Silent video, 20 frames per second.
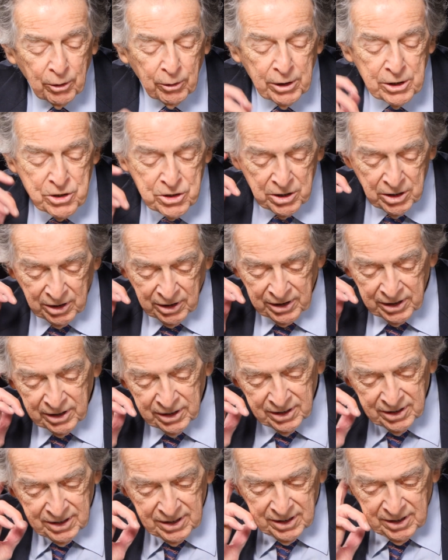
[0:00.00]
Originally.
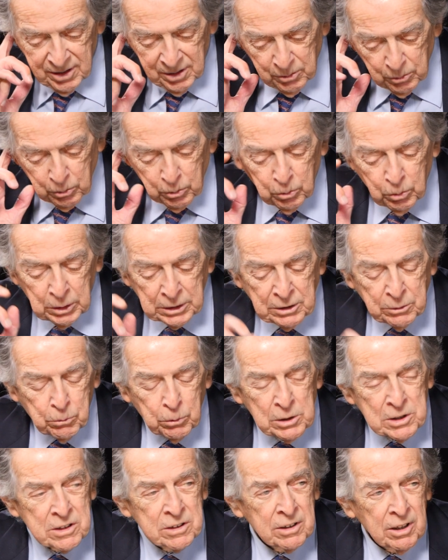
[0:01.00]

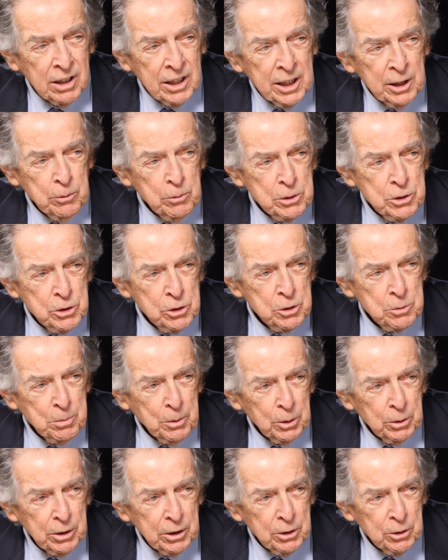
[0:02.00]
What's the language you
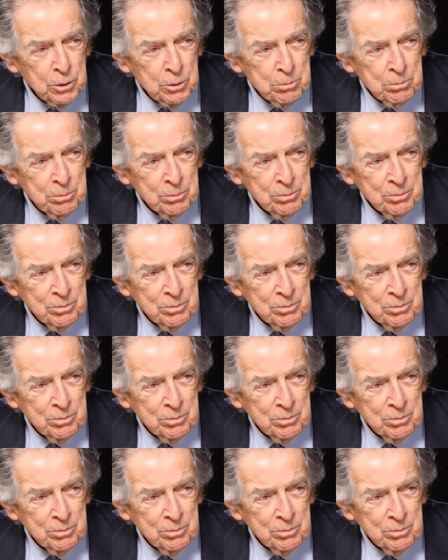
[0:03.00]
spoke at home?